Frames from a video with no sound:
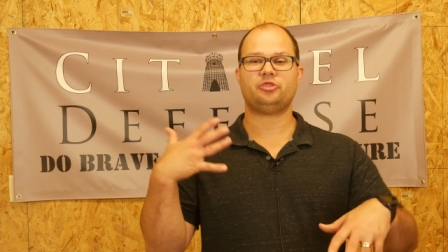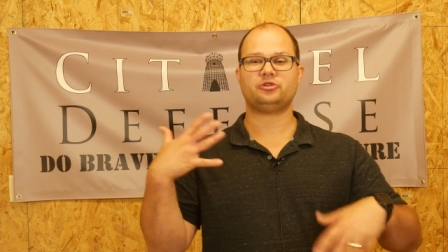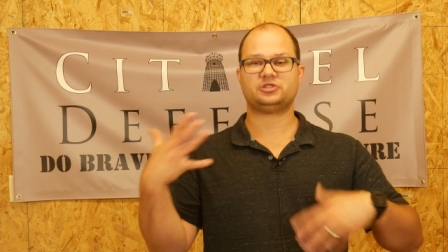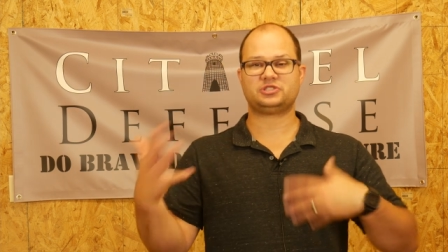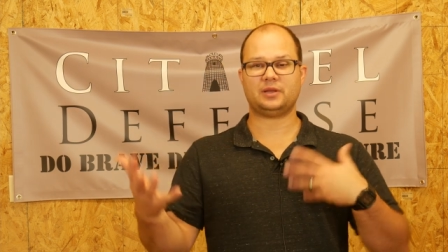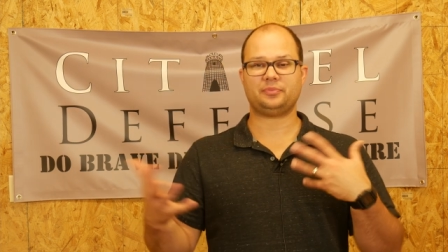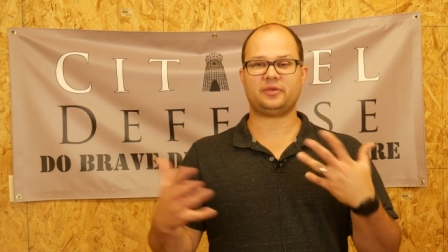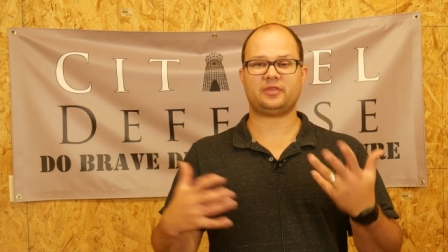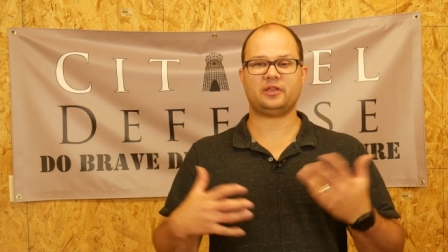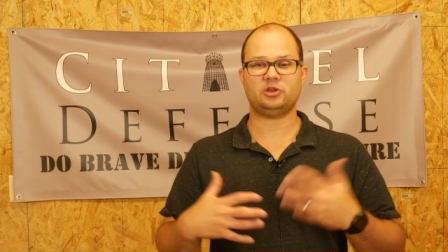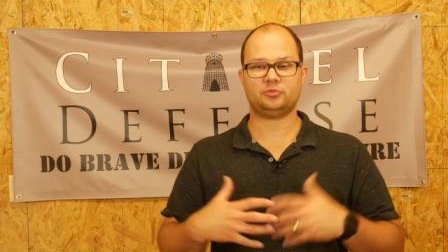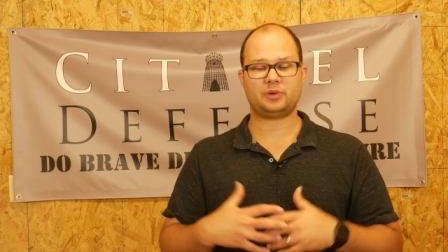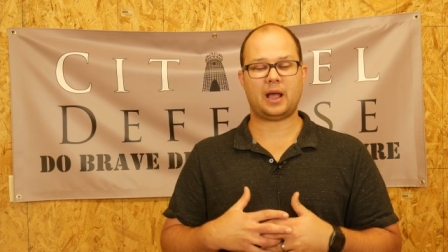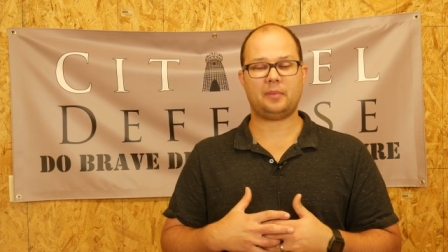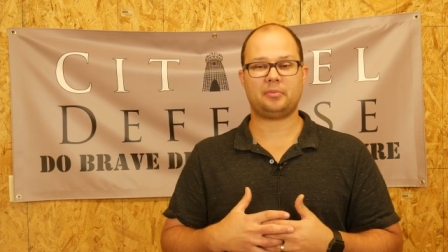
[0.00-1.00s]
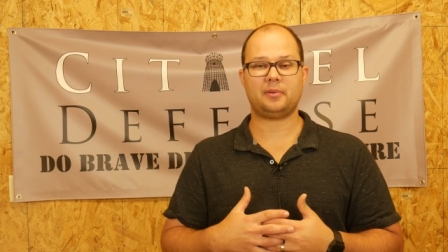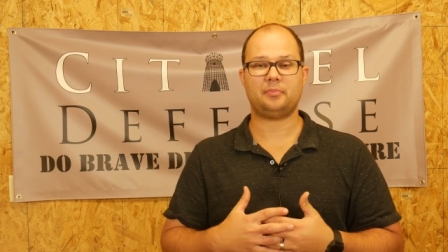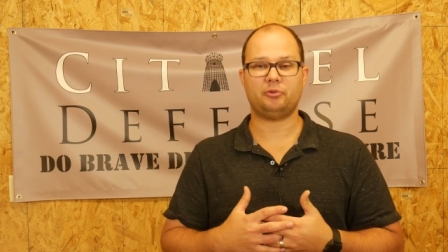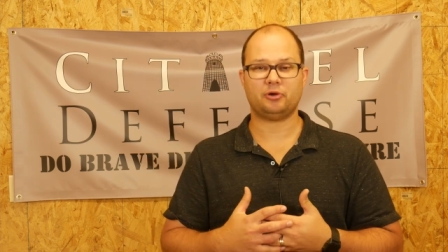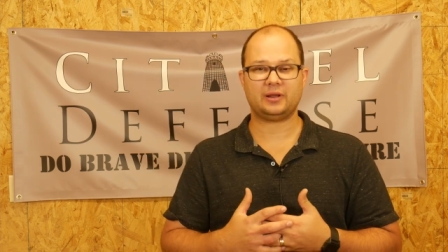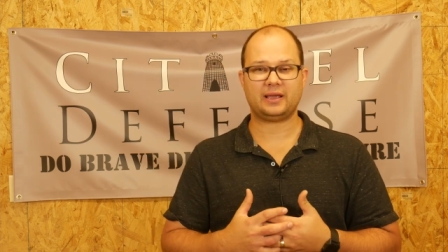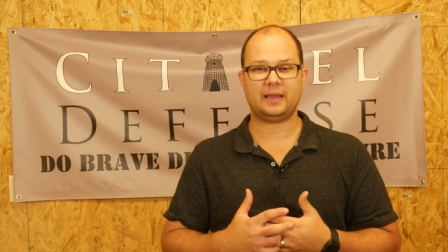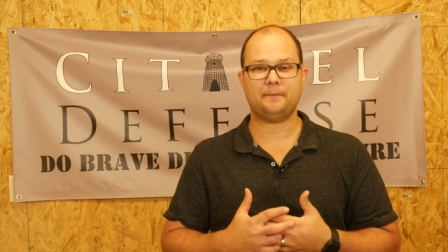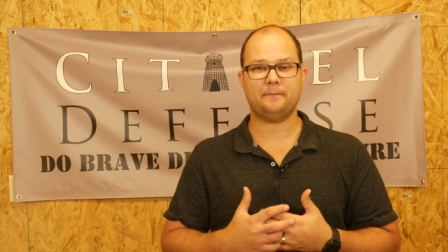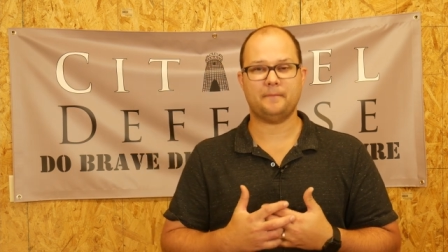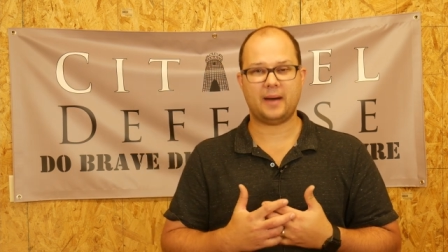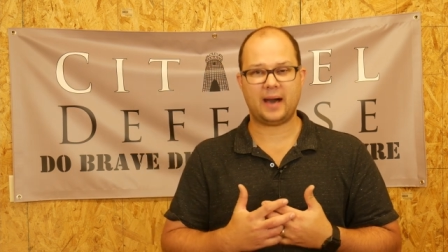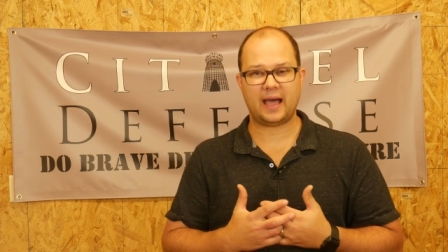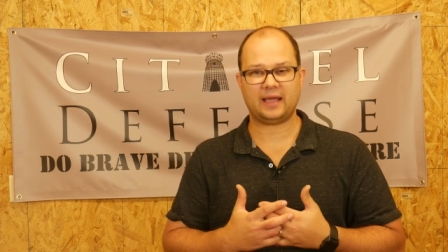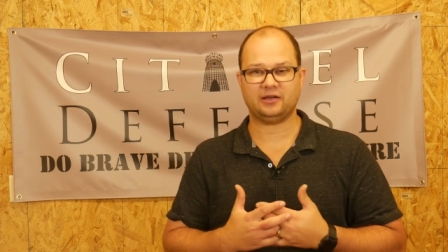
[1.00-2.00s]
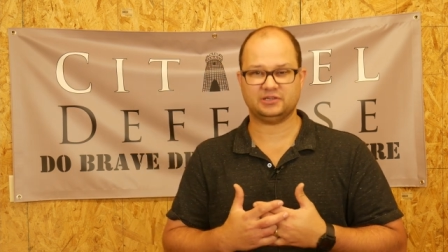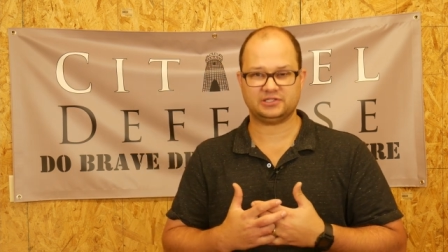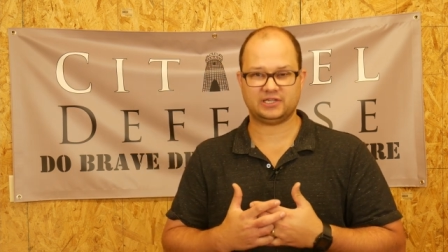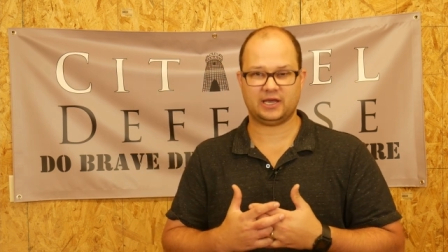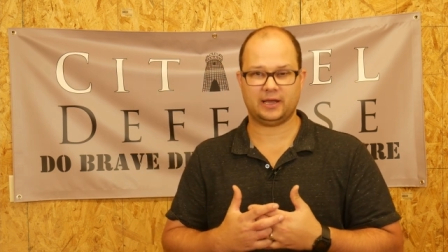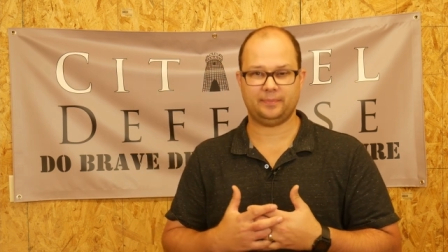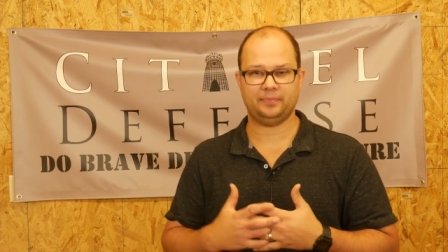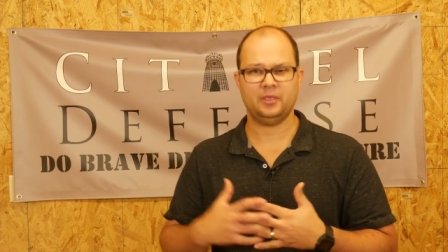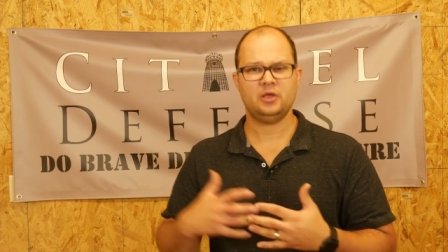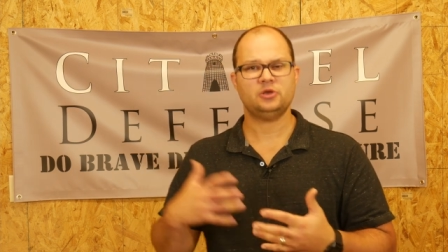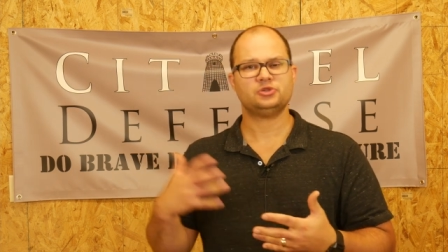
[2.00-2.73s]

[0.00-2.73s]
there's something that you're probably putting in miles on.